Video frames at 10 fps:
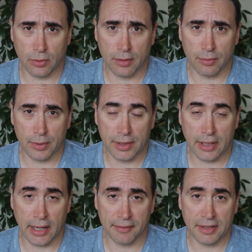we've been
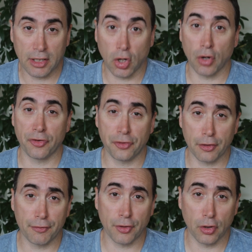having
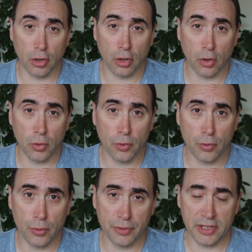server
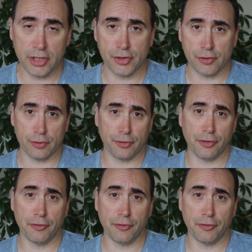load issues.